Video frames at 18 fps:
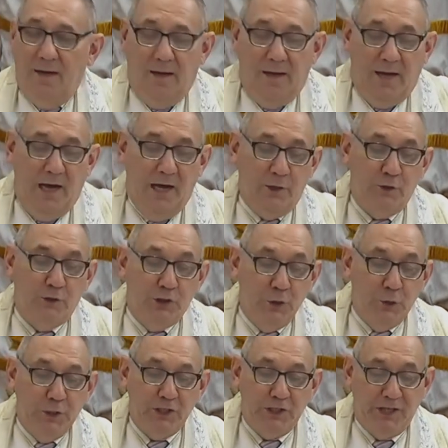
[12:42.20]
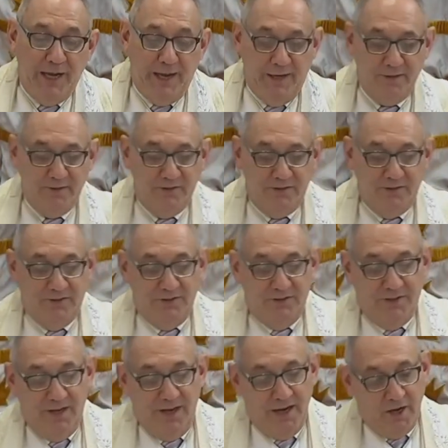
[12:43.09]
Our Jewish texts
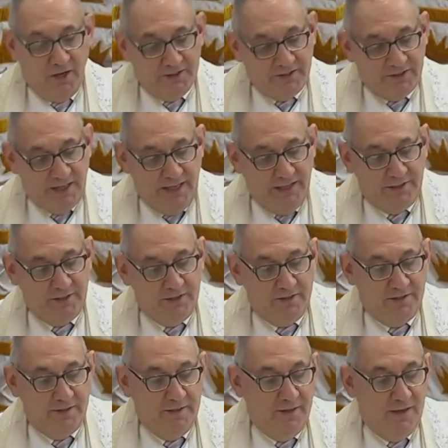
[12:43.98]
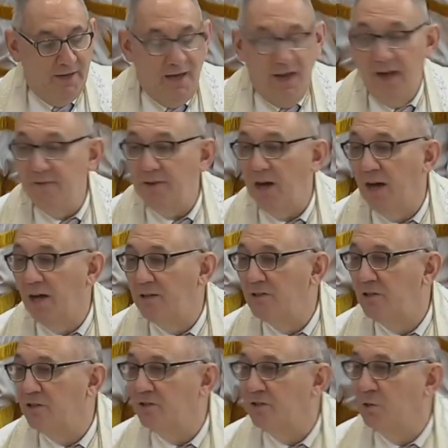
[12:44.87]
and our sages have
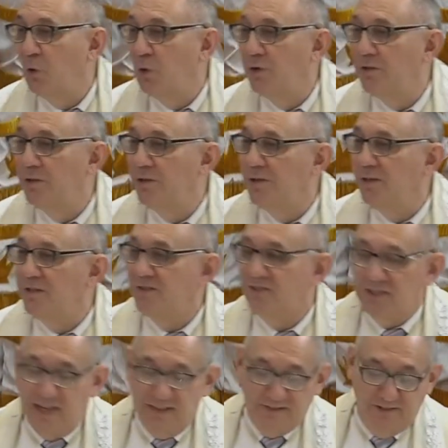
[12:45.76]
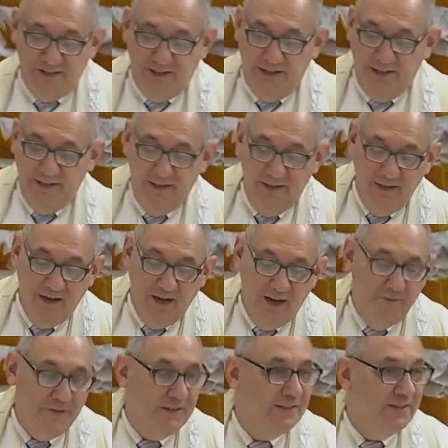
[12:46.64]
underscored the necessity
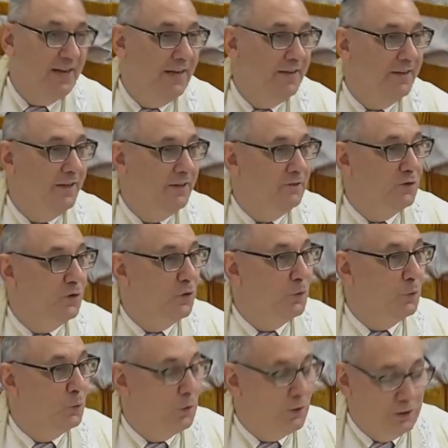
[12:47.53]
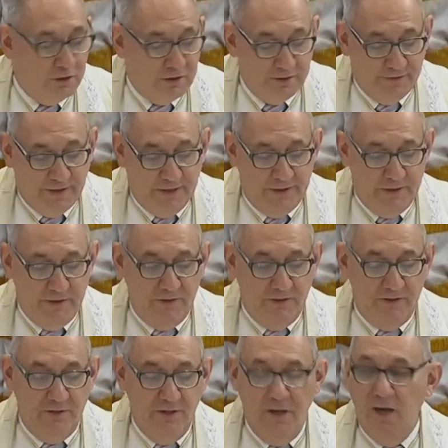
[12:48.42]
of attending to the words of
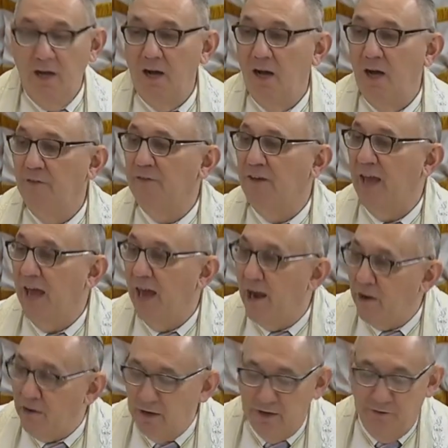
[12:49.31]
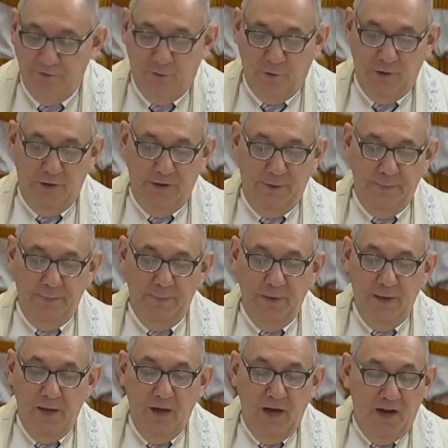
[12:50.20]
others, of caring for them,
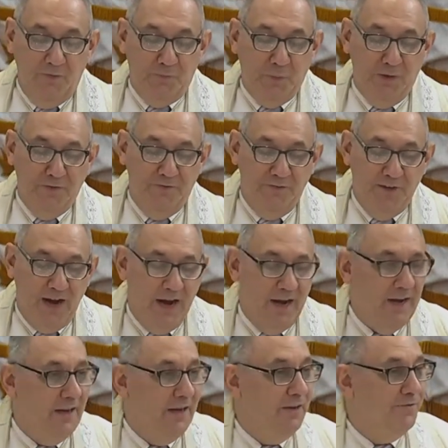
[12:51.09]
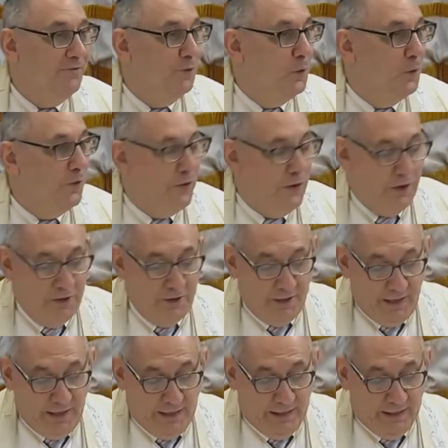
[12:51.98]
of providing for their
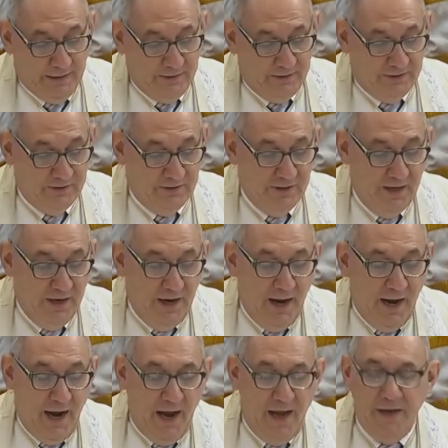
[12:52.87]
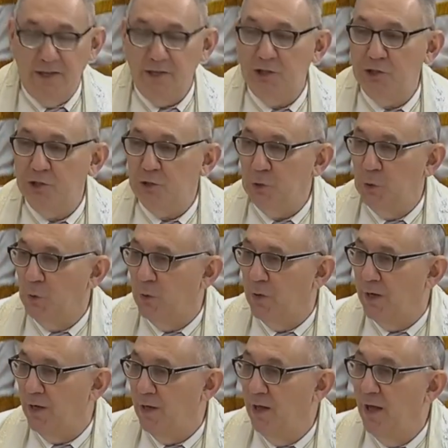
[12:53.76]
needs, and
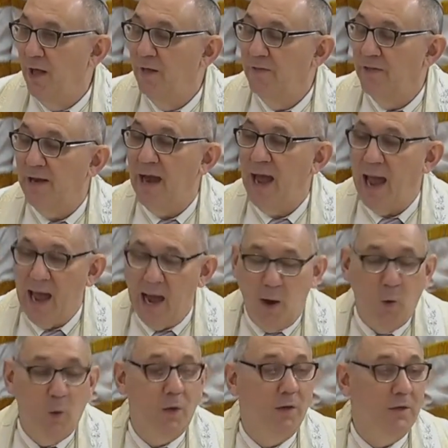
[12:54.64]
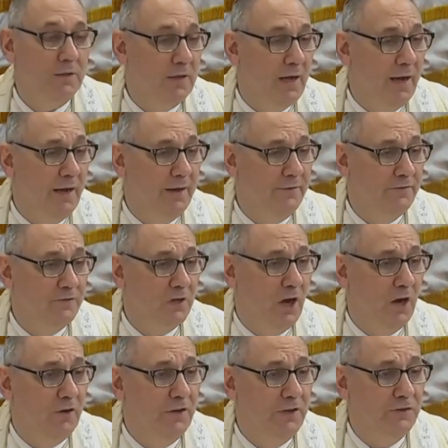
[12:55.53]
assuring that our lives
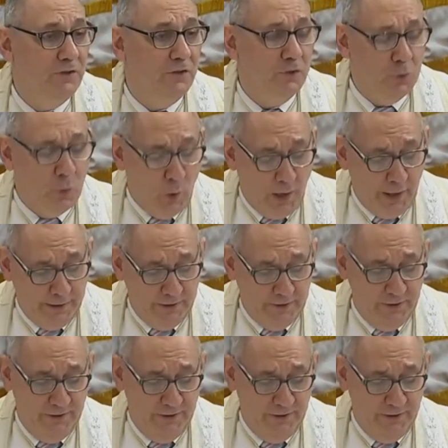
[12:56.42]
are intertwined.